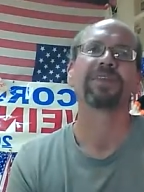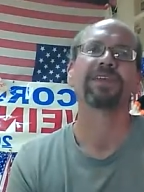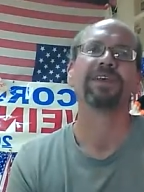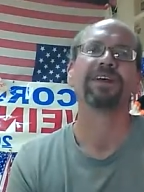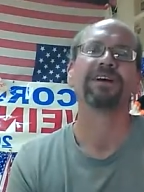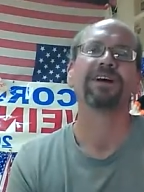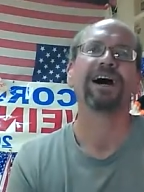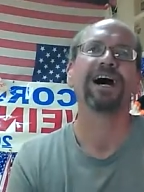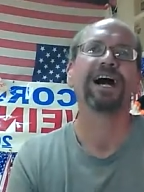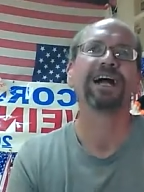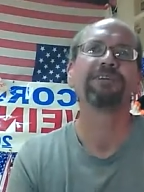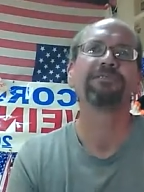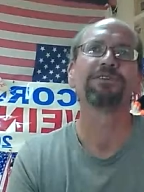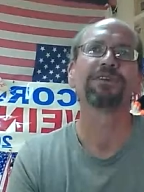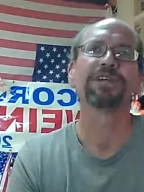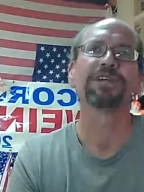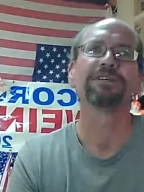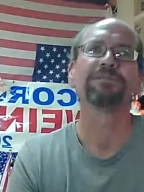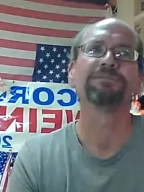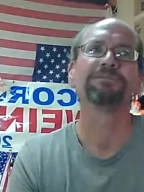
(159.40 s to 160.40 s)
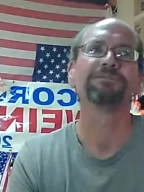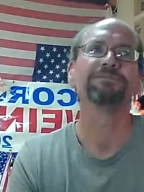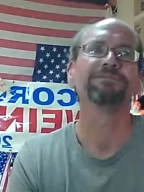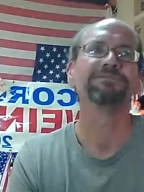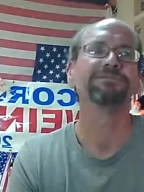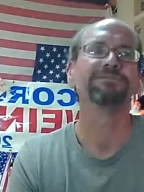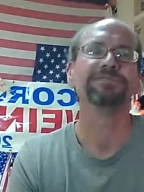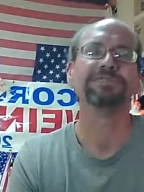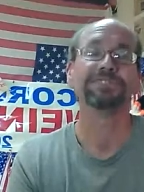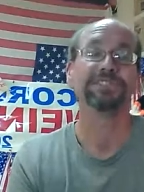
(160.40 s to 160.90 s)
You know, I really
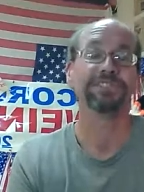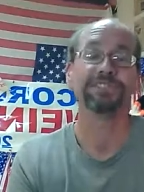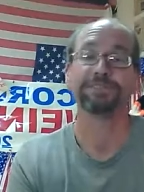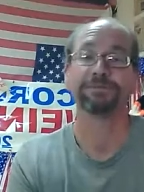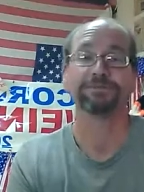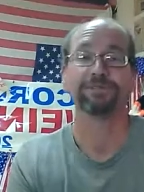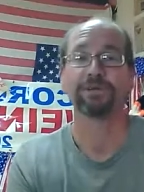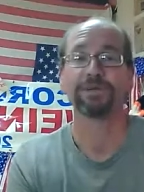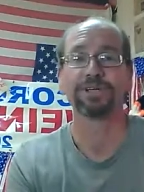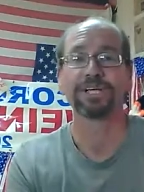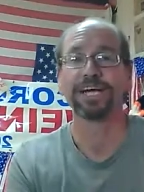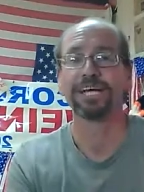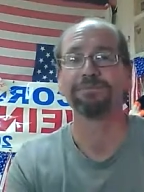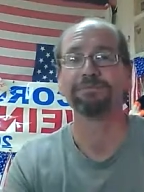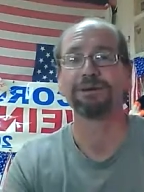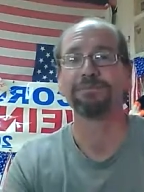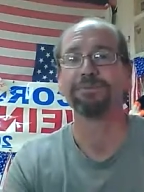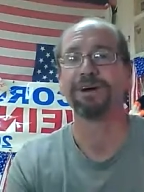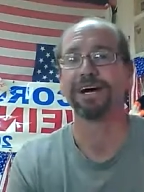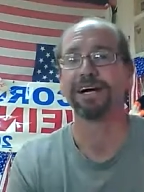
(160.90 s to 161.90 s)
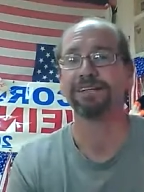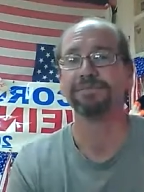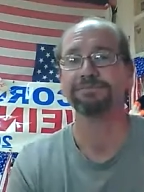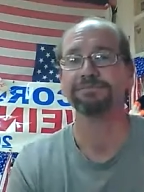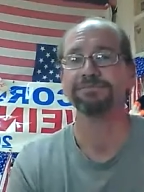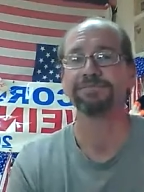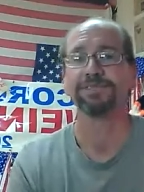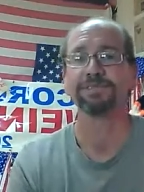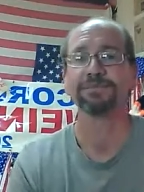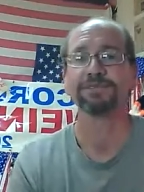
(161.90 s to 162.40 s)
just totally out of my
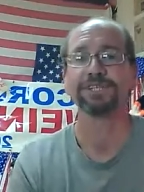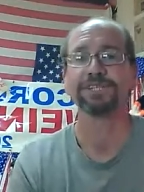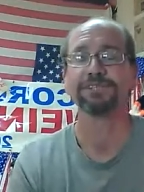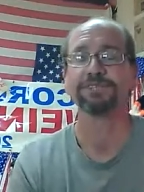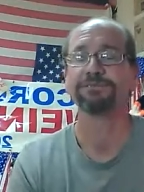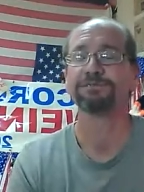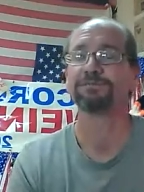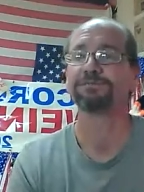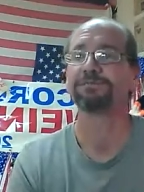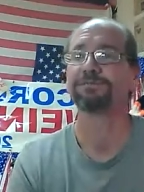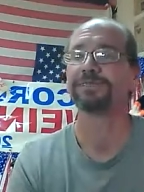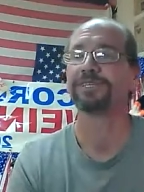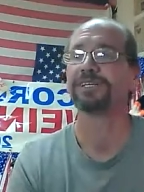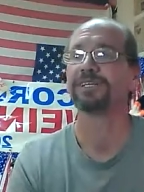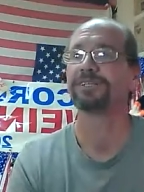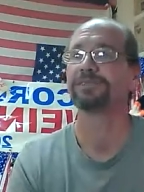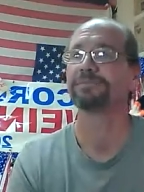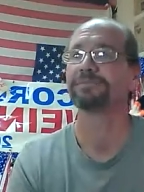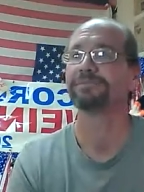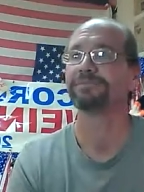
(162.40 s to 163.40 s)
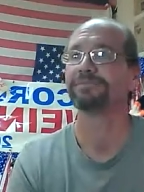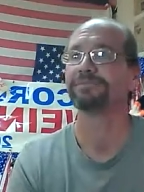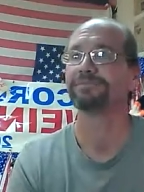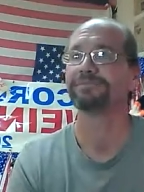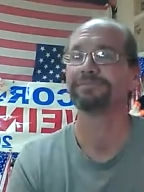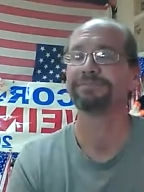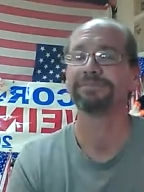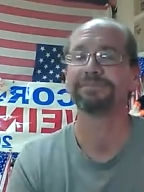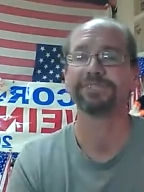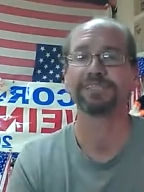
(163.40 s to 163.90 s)
mind. Totally
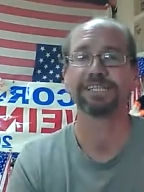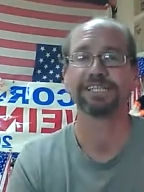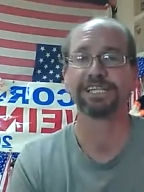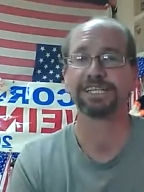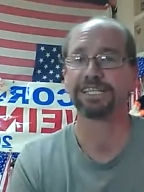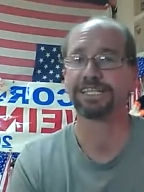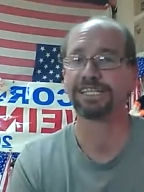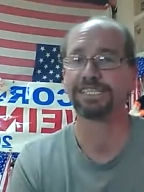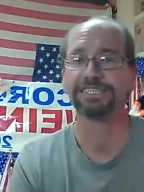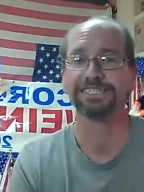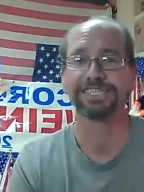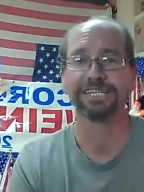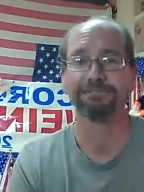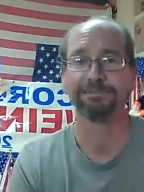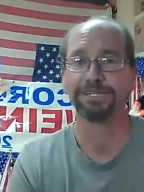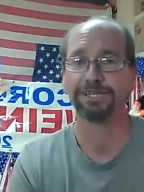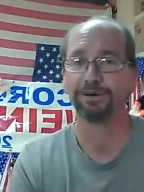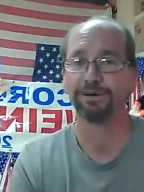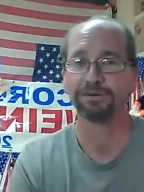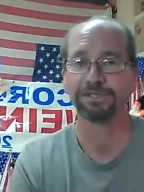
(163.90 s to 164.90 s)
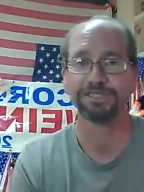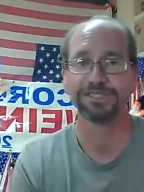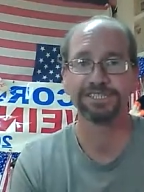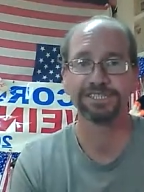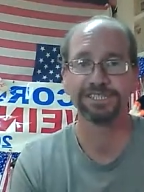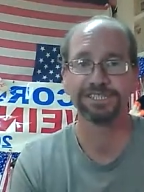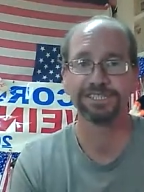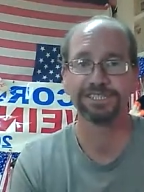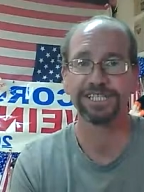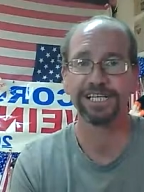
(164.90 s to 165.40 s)
clinically insane. Been going to
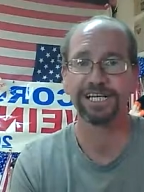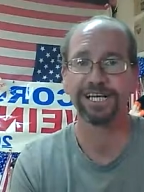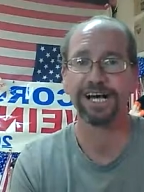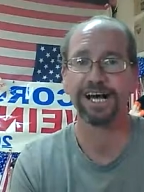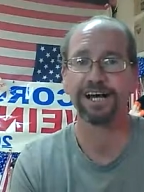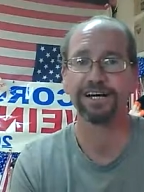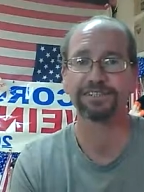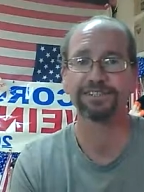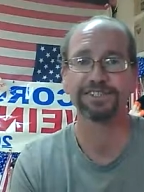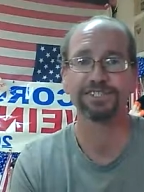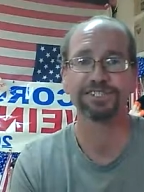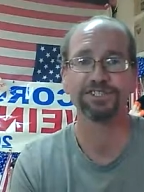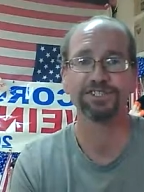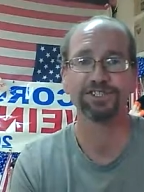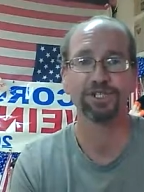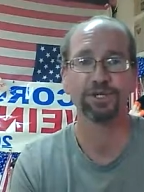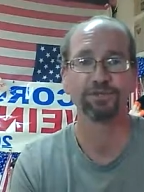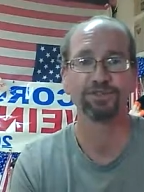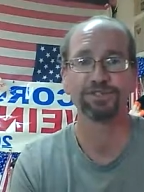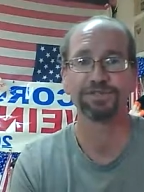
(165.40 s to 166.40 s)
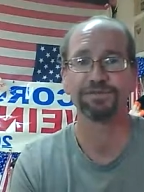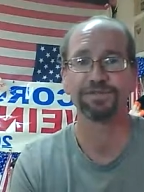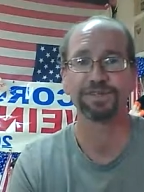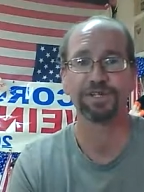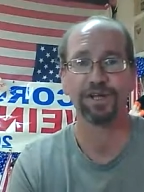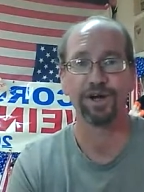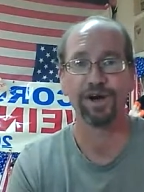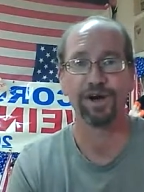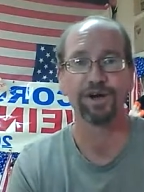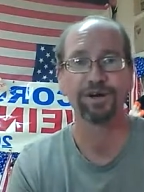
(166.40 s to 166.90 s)
see a psychologist. Joseph
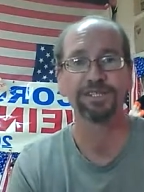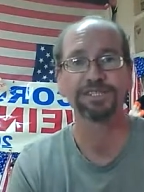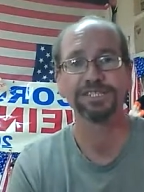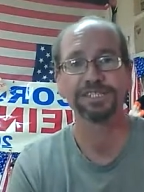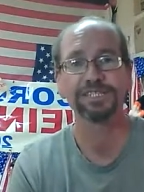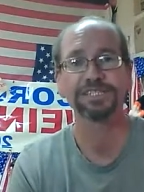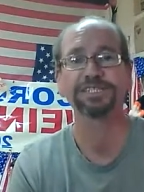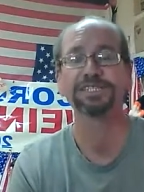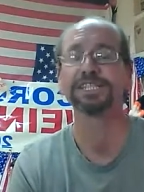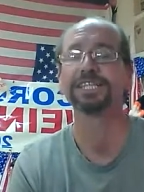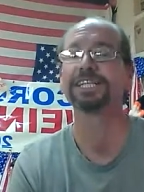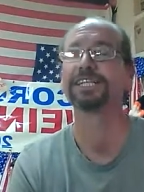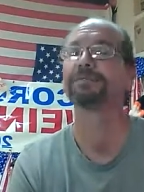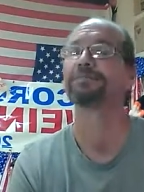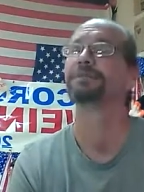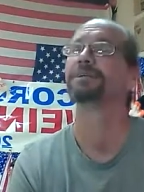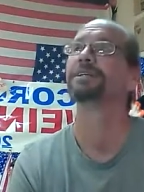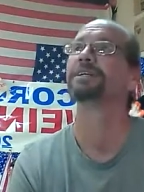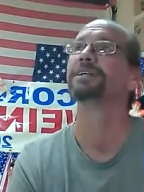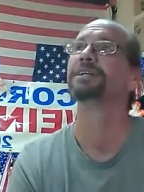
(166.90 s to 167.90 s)
Long is his name.